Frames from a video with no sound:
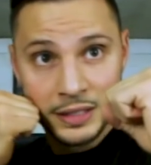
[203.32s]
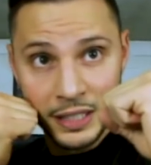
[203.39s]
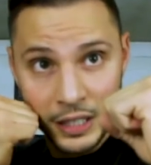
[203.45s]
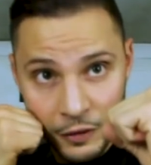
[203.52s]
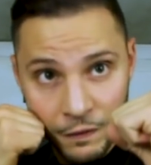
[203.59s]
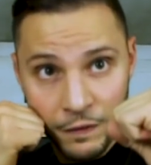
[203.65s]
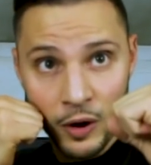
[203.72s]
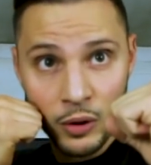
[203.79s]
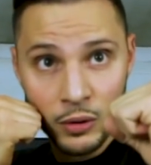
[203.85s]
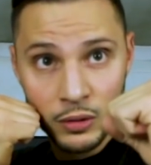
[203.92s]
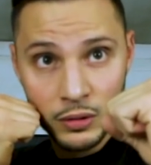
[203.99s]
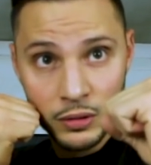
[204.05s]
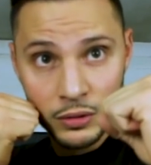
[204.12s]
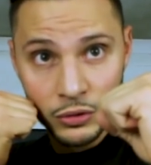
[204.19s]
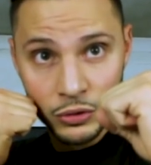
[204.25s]

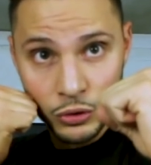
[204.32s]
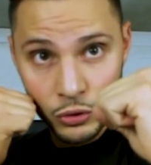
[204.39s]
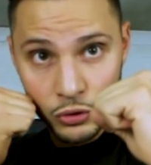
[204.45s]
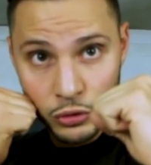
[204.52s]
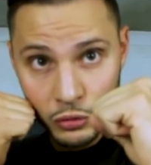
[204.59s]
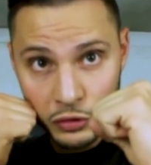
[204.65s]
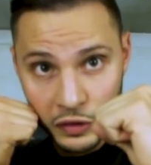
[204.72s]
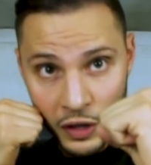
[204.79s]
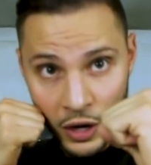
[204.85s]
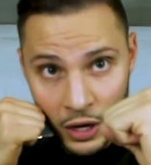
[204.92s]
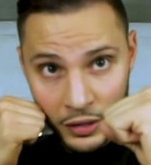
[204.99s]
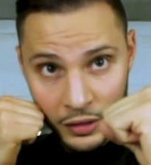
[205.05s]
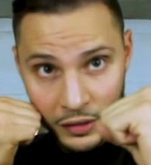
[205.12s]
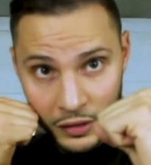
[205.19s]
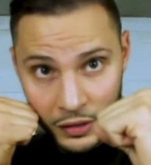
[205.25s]
default neutral
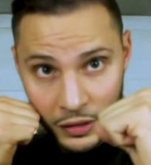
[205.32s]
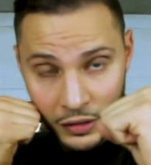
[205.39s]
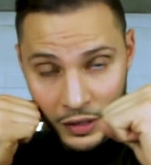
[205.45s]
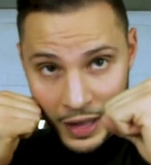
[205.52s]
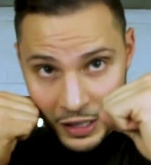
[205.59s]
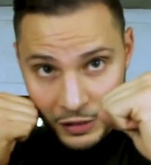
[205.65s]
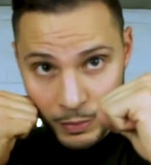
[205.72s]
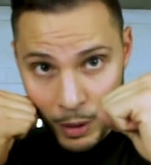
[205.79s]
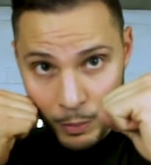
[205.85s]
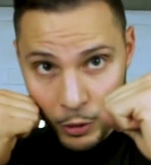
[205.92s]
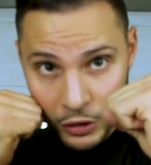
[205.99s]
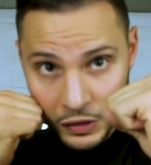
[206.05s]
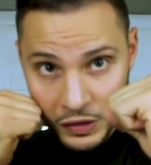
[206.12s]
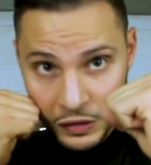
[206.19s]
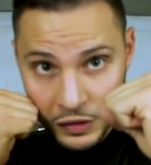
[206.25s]
stance. So that's my
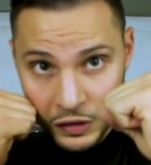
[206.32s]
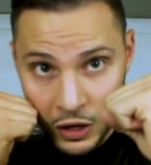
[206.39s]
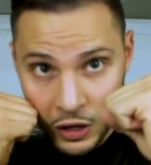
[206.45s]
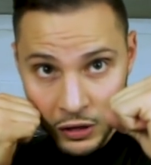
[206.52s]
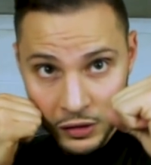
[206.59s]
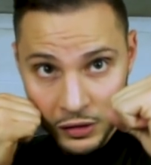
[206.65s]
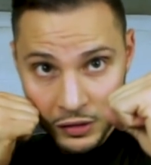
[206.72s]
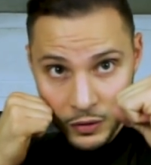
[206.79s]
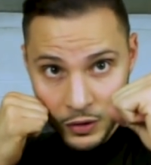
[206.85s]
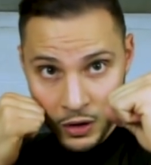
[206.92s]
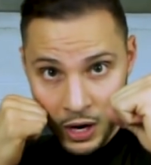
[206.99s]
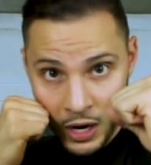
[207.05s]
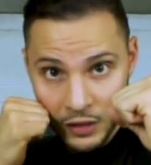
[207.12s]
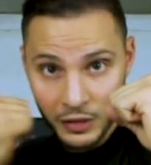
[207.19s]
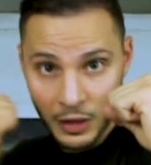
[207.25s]
boxing stance.
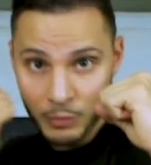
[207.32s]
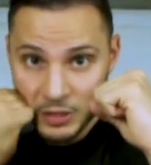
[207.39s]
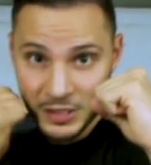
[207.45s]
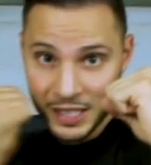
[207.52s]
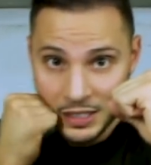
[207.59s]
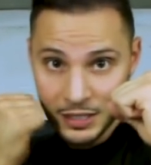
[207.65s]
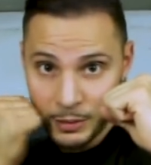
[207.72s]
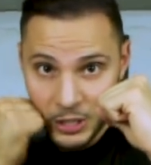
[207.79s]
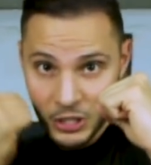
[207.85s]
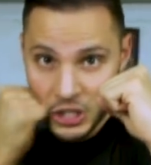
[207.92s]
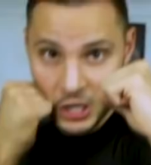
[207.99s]
Alright, so I'm protecting my